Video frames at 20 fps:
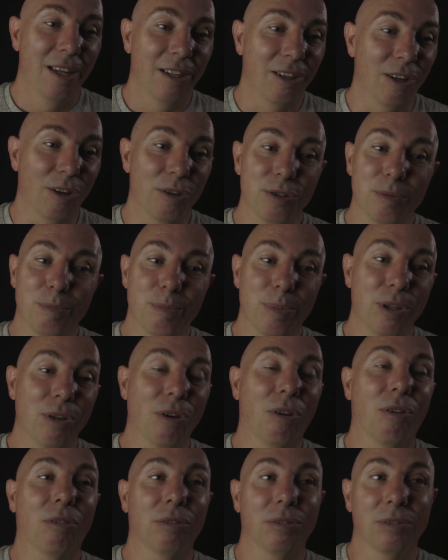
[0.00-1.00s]
Goes
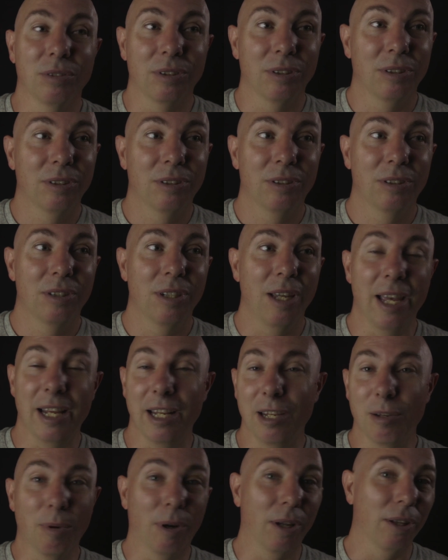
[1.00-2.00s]
beyond
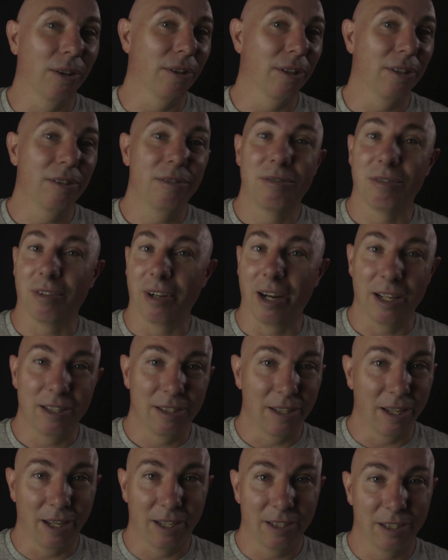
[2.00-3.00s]
anyone that
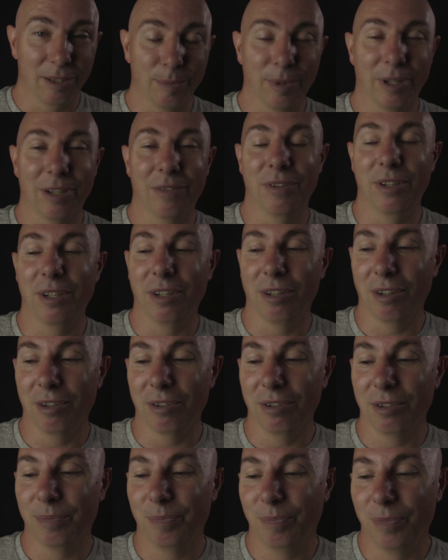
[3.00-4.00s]
creates ASMR
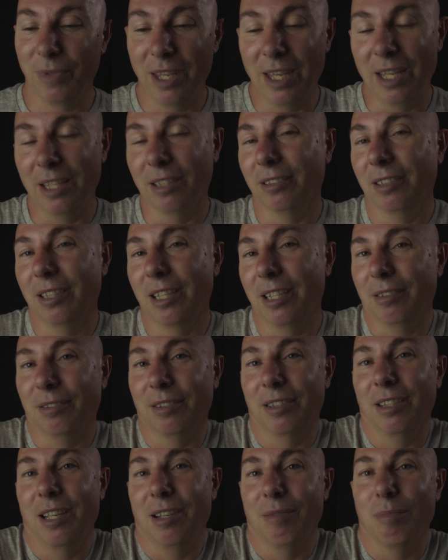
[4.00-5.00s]
videos,
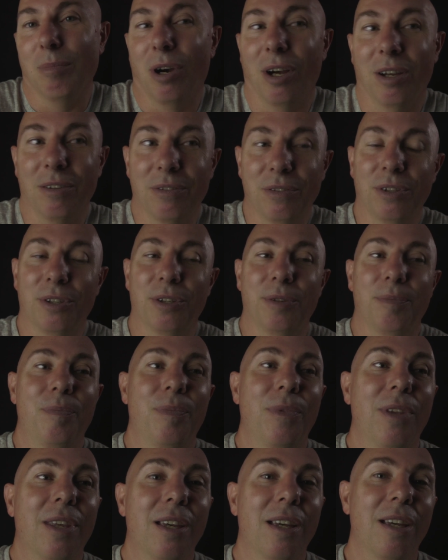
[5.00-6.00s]
in my view.
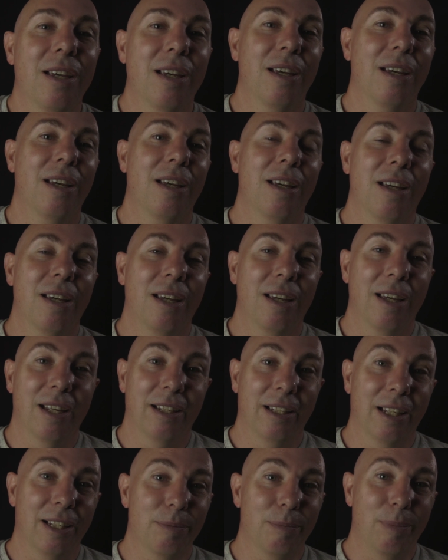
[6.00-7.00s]

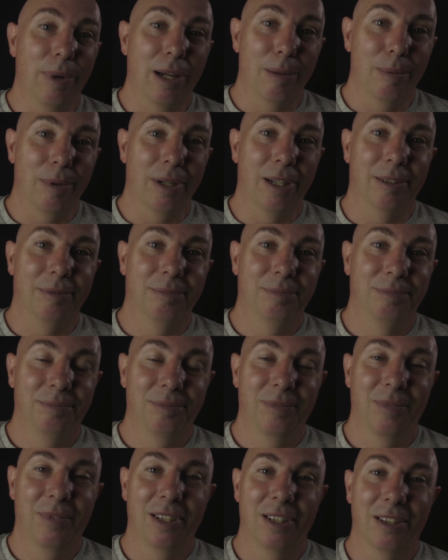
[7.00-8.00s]
And that's Baba,
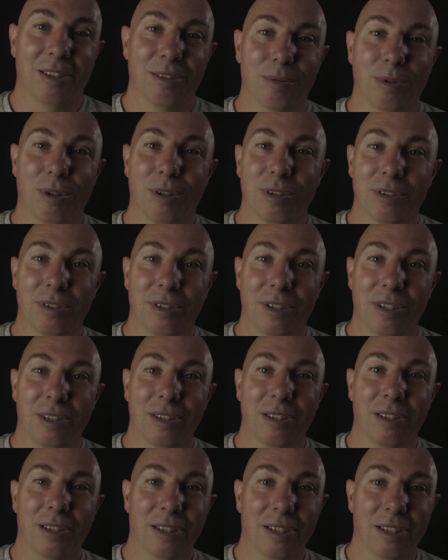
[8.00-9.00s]
the world's
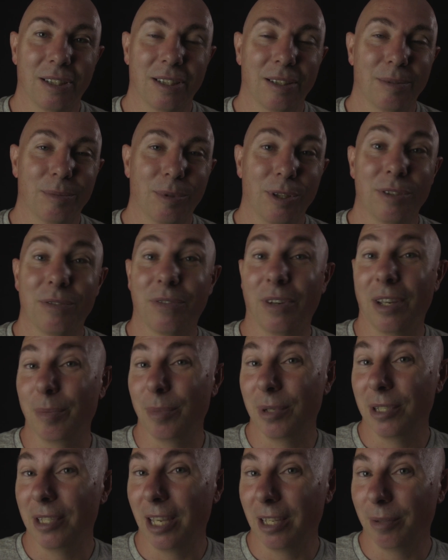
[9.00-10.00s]
most
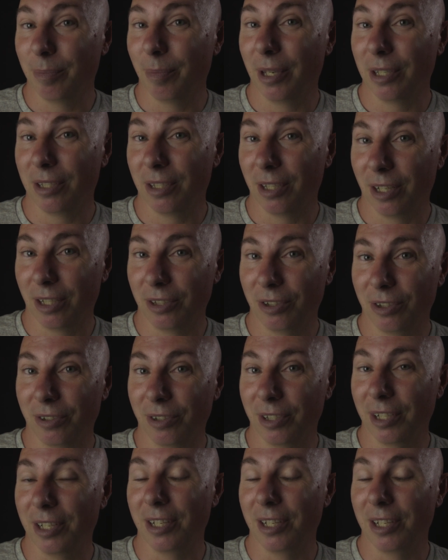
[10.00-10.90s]
famous head massager in